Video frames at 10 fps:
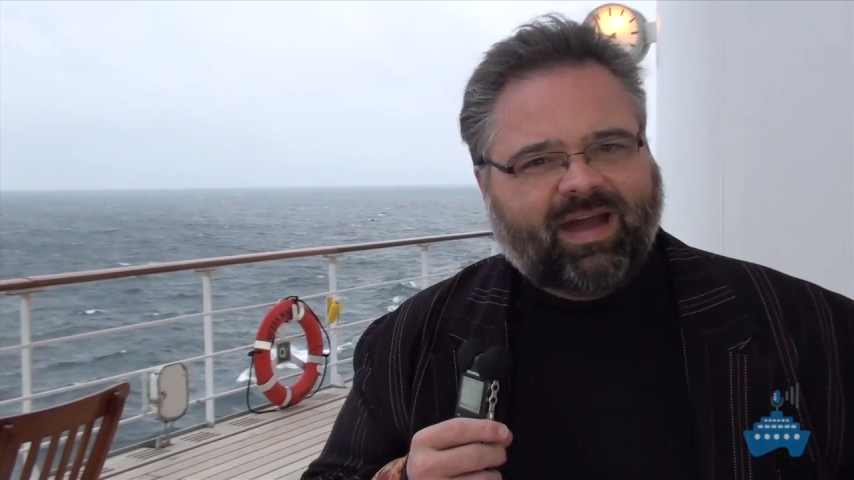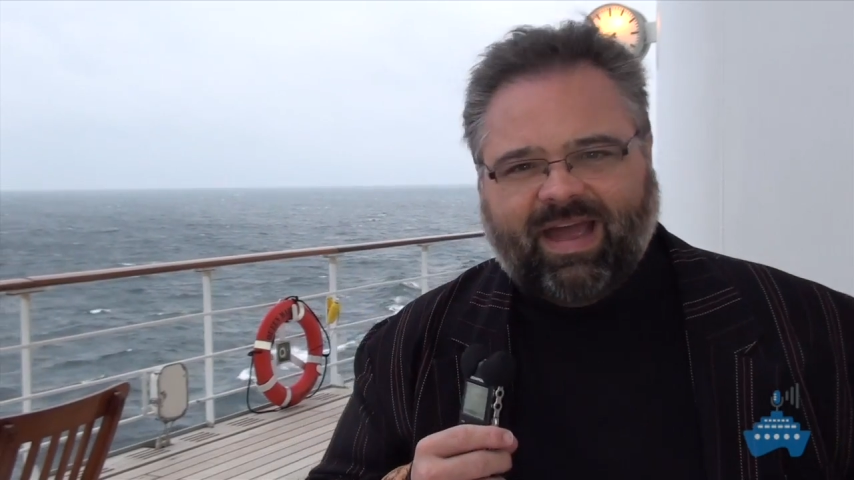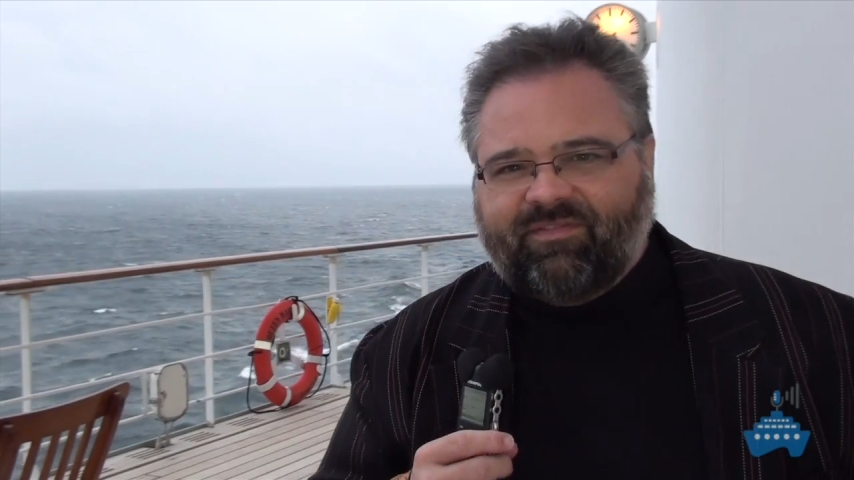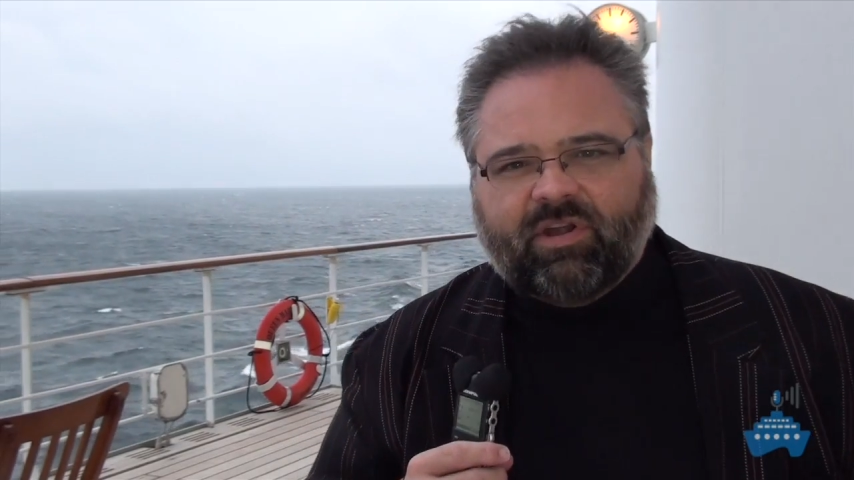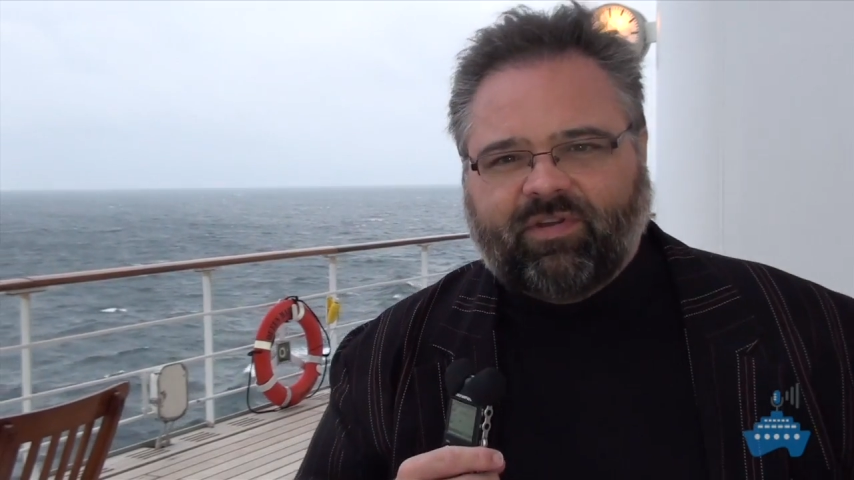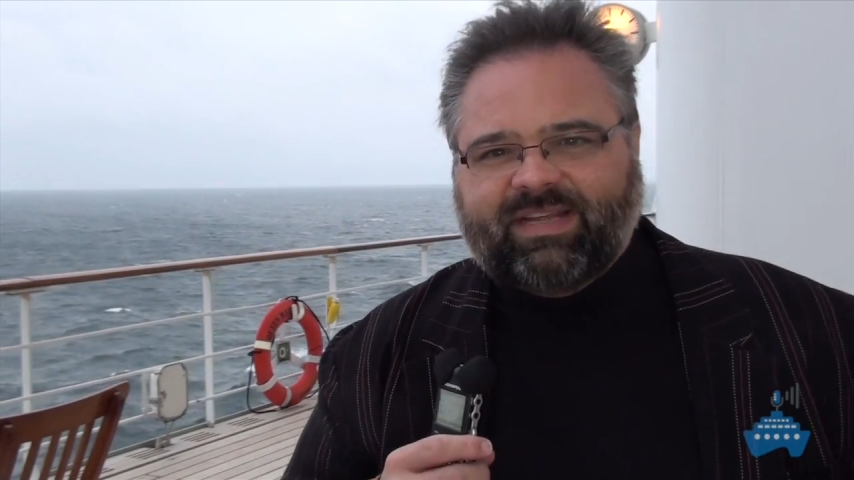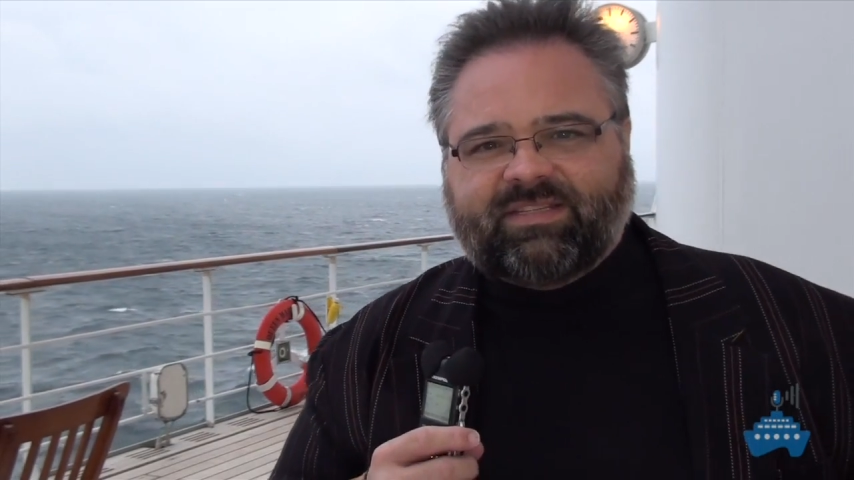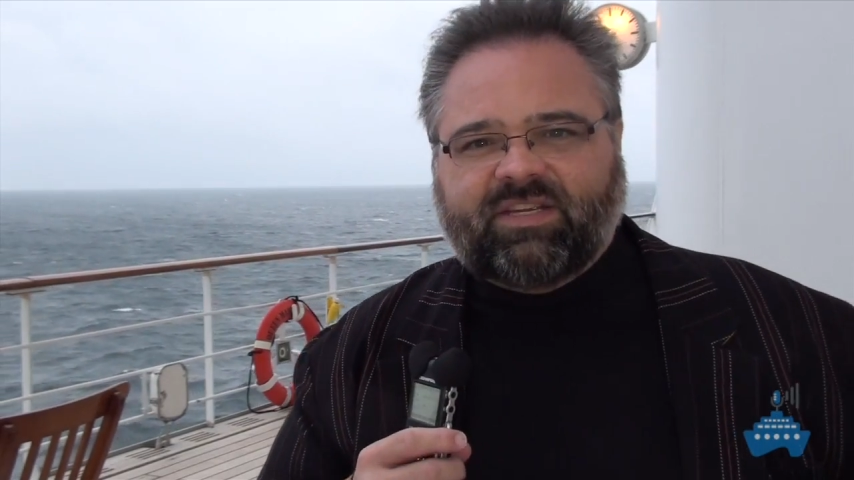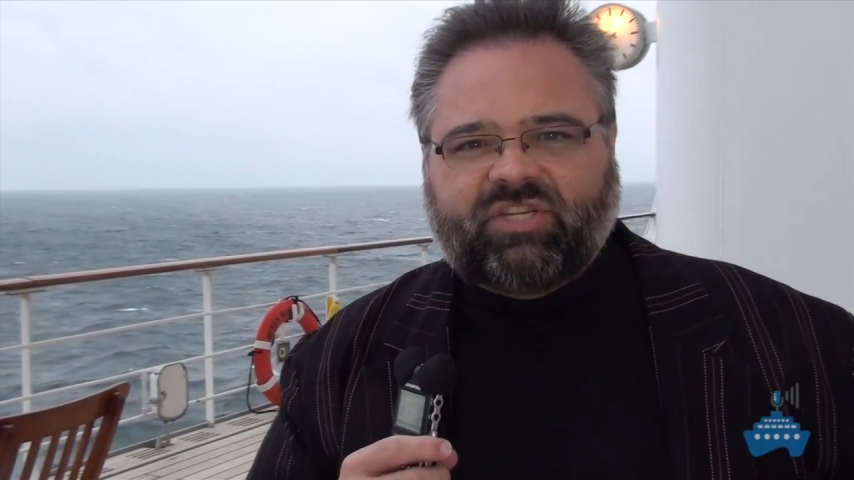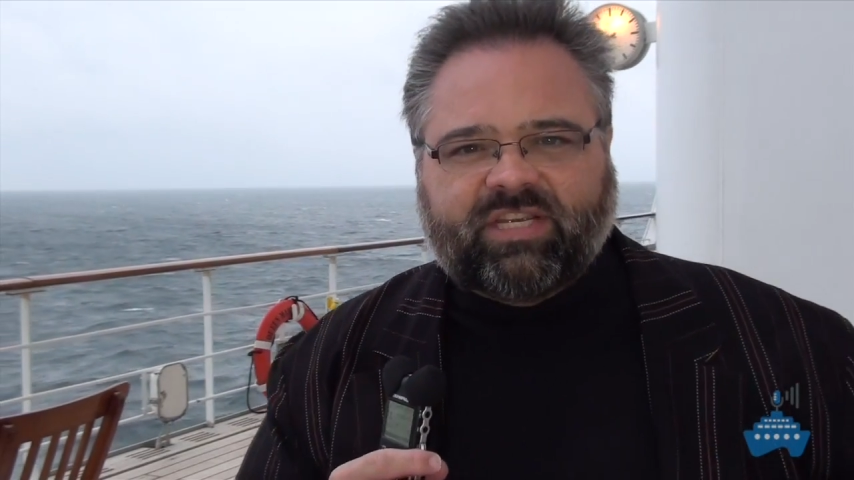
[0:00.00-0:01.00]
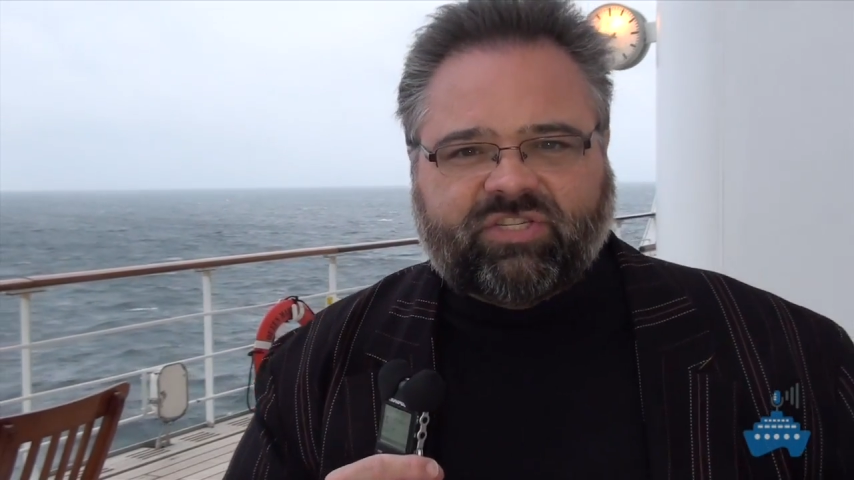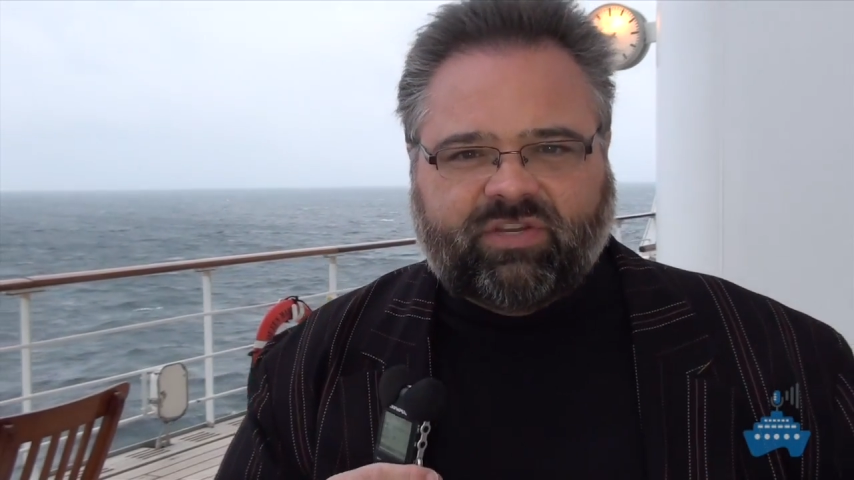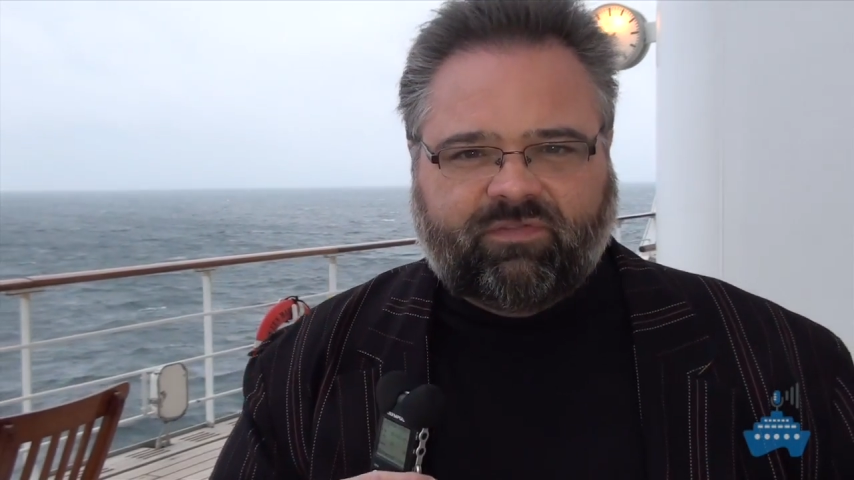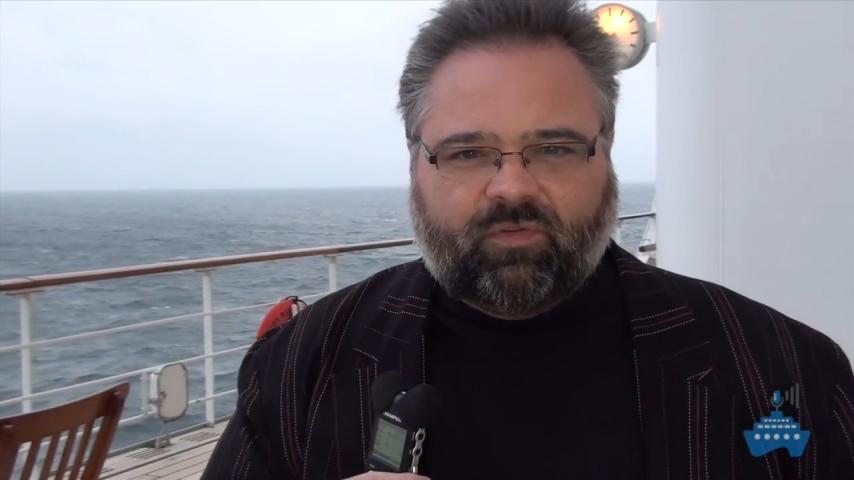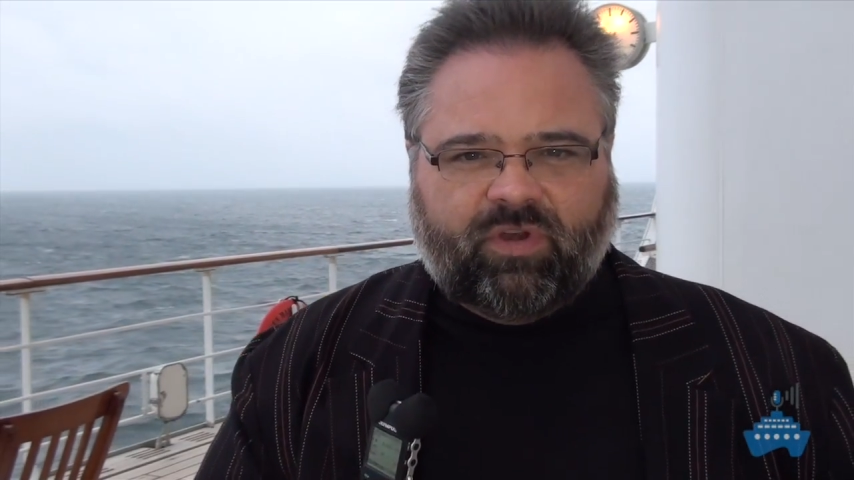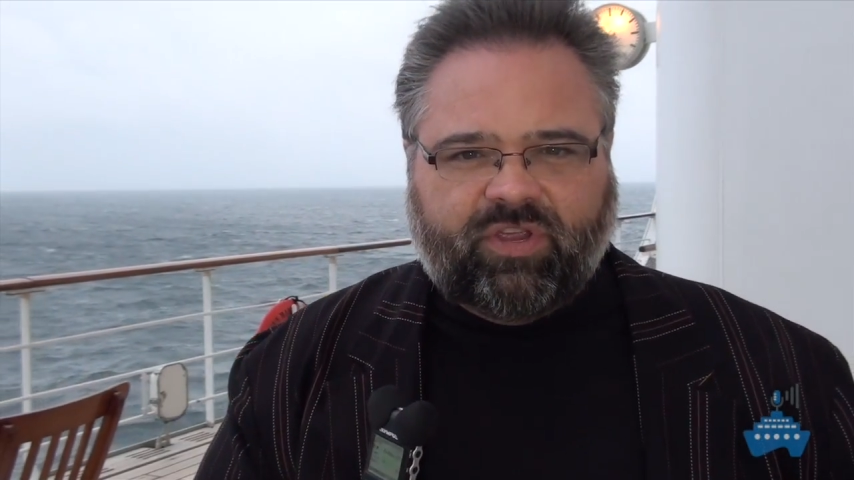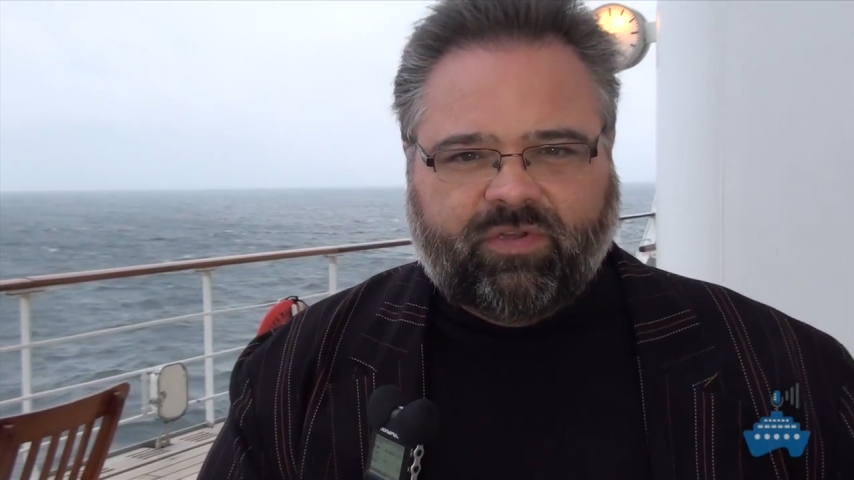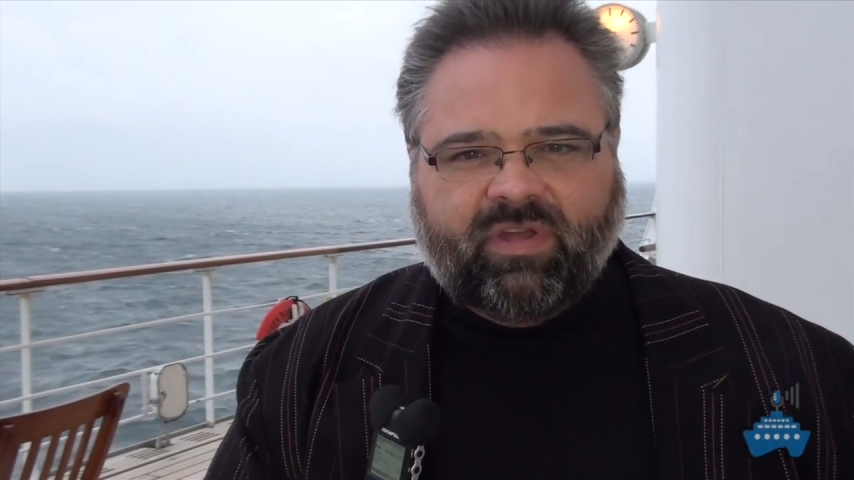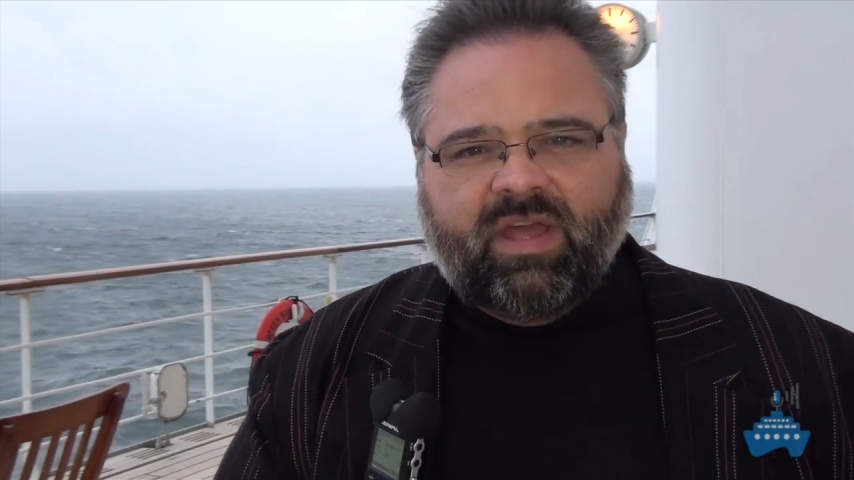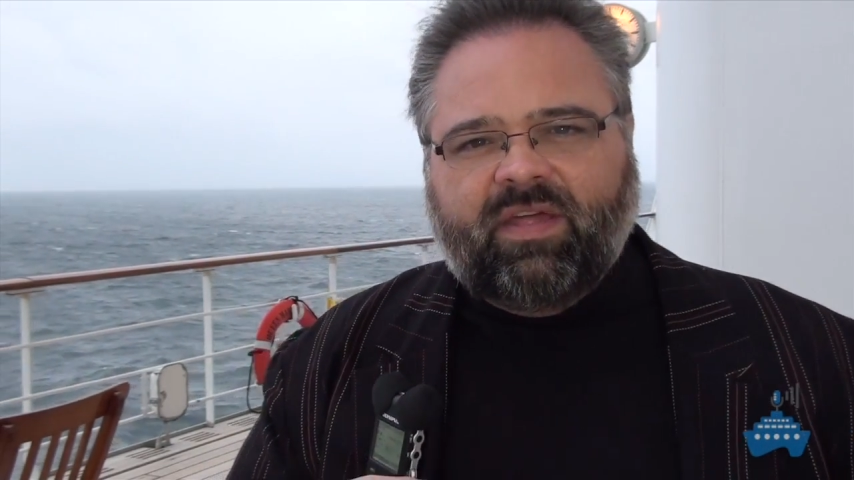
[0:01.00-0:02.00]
I have a great suggestion for you.